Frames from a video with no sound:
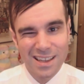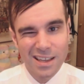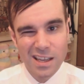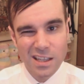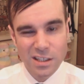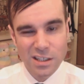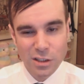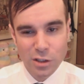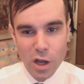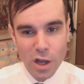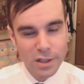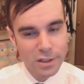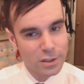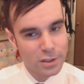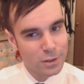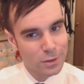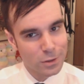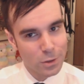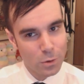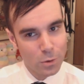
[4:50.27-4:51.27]
It's not
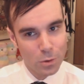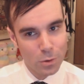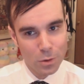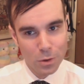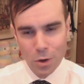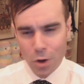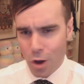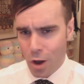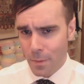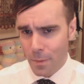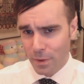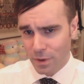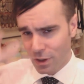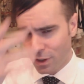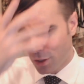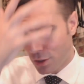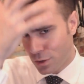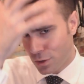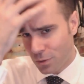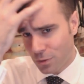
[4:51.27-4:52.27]
so
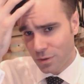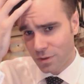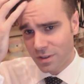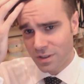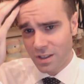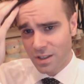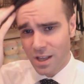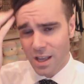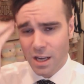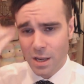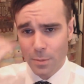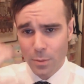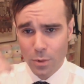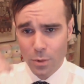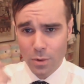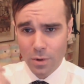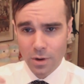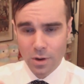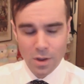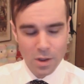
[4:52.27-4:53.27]
commonly used
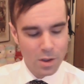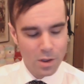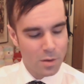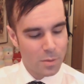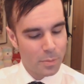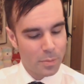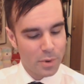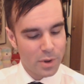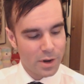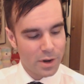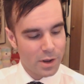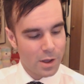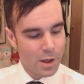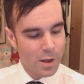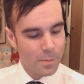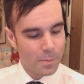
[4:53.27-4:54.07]
anymore, but